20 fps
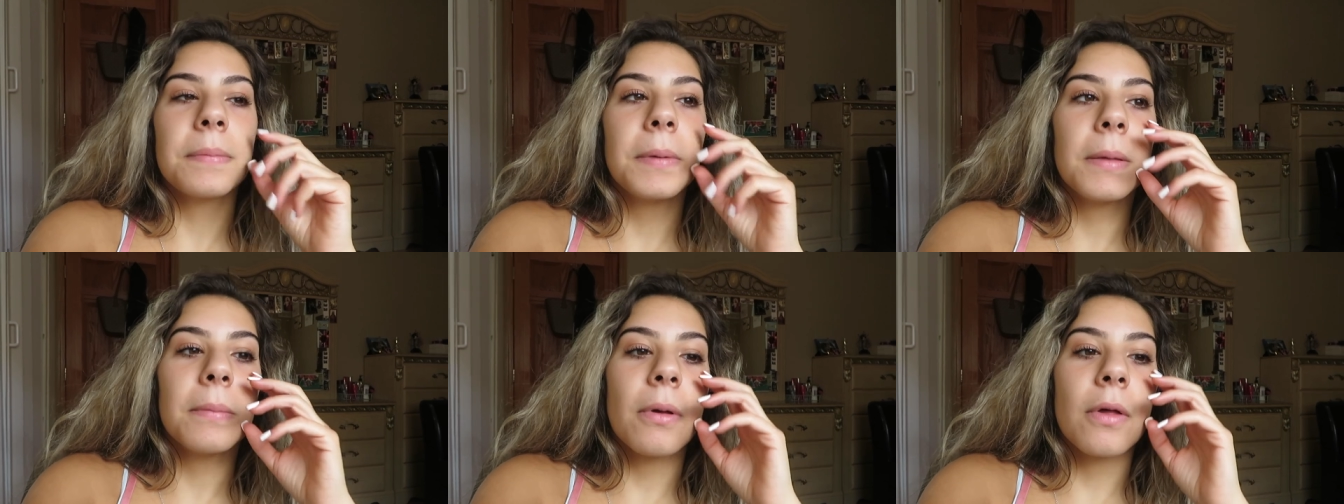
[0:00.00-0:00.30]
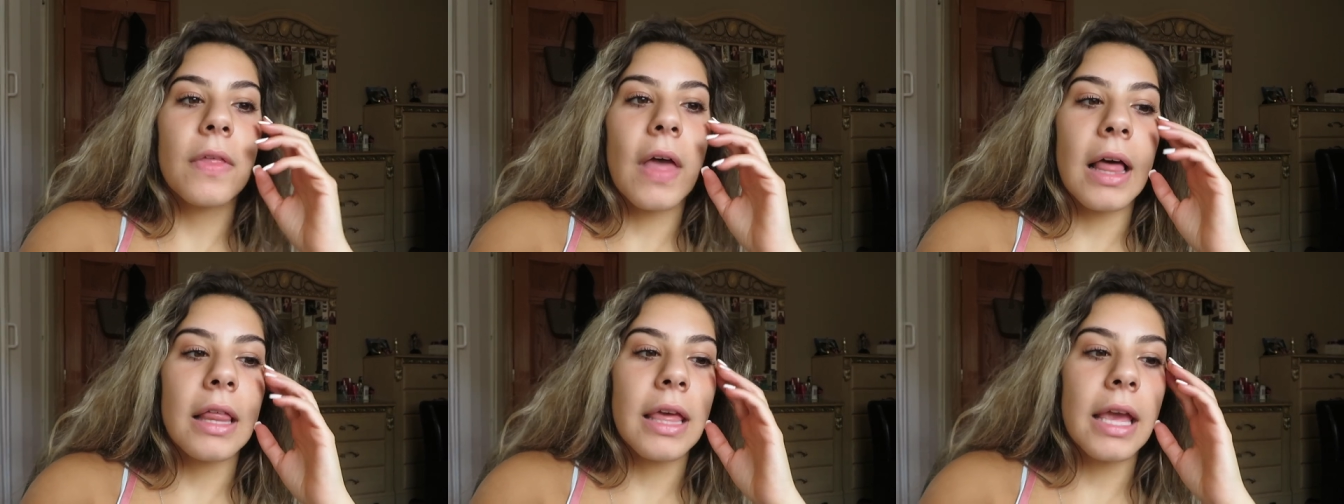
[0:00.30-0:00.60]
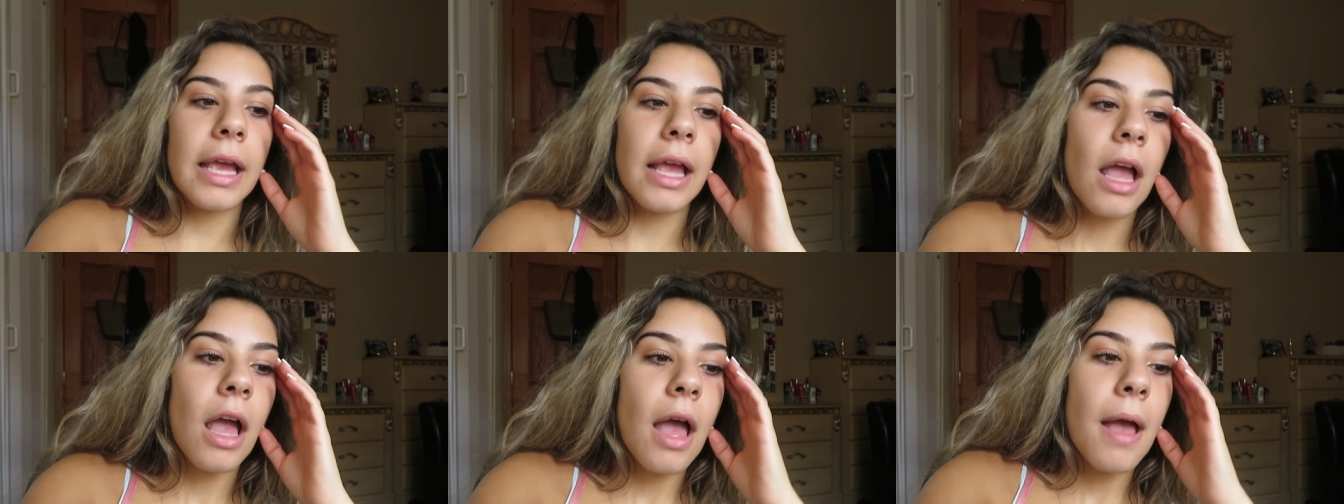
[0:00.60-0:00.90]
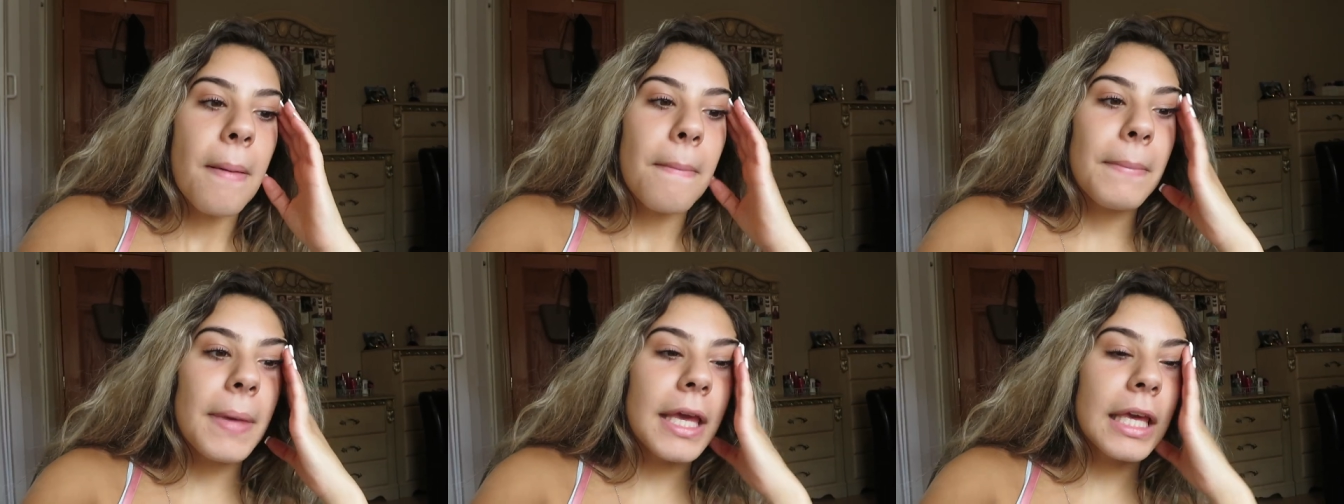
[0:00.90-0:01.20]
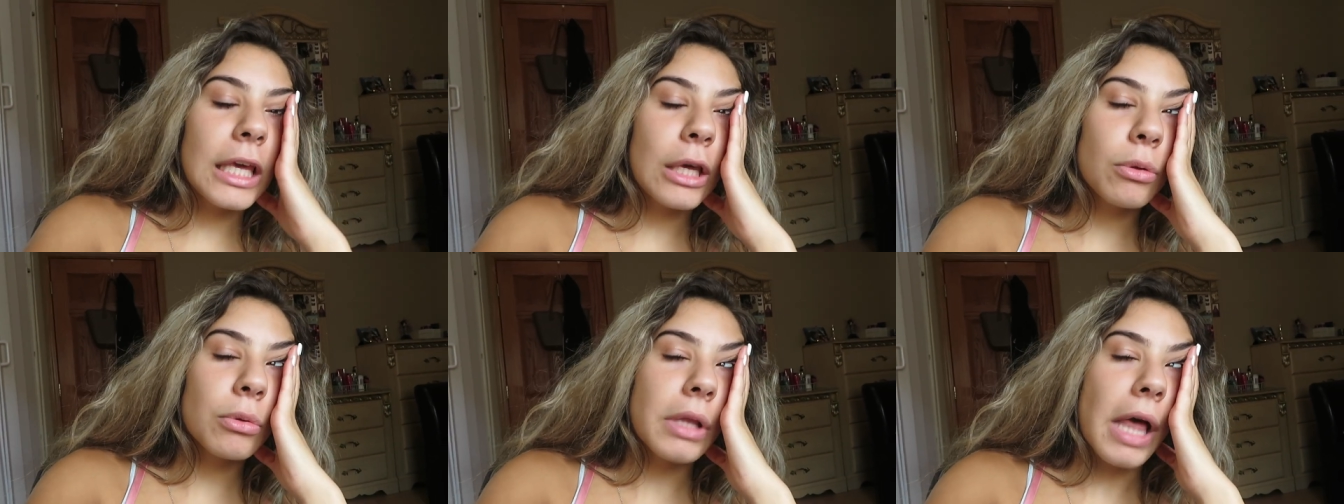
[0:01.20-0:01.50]
to people that like
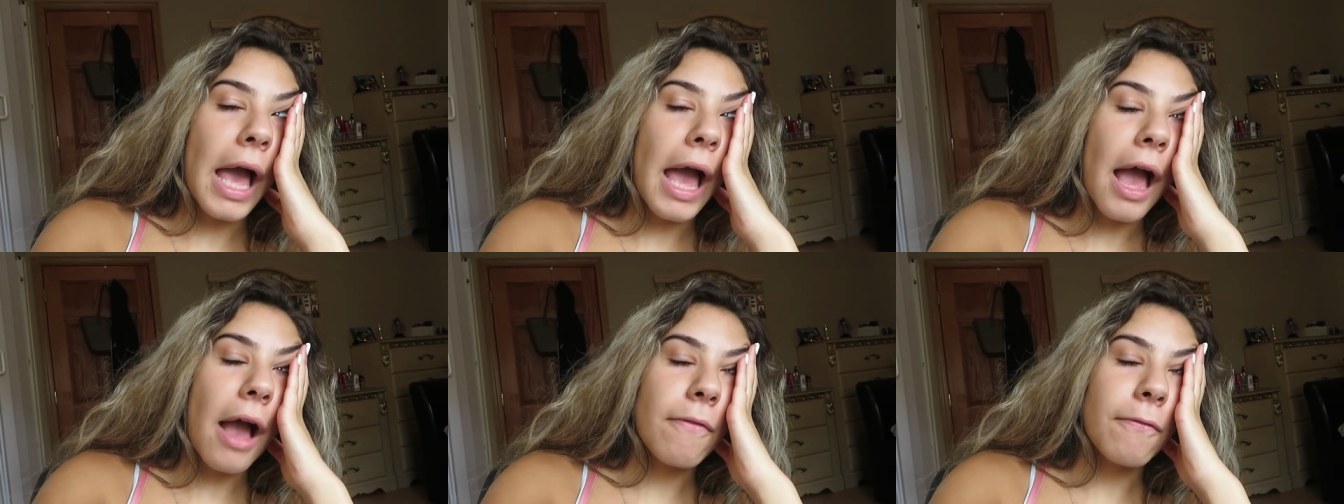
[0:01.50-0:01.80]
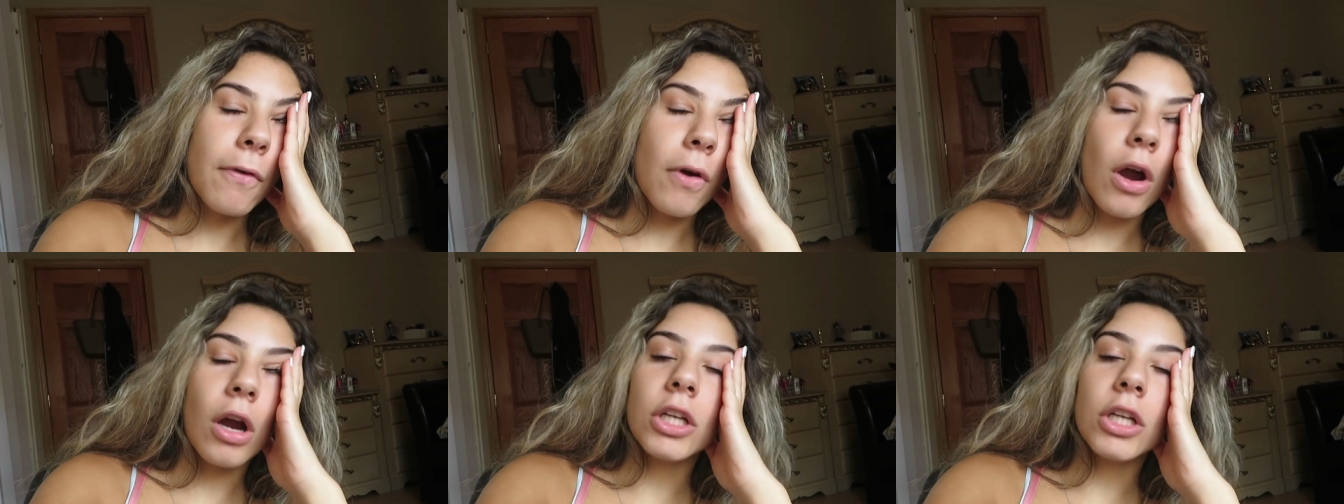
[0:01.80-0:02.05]
make you laugh or